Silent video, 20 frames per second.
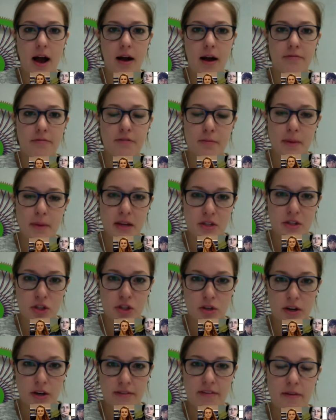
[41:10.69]
from
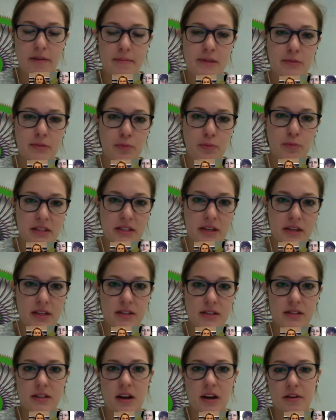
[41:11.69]
history, famous presidents
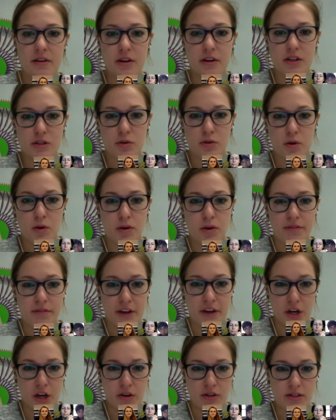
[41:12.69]
and other historical
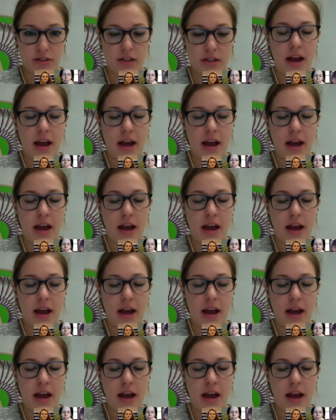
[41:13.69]
figures,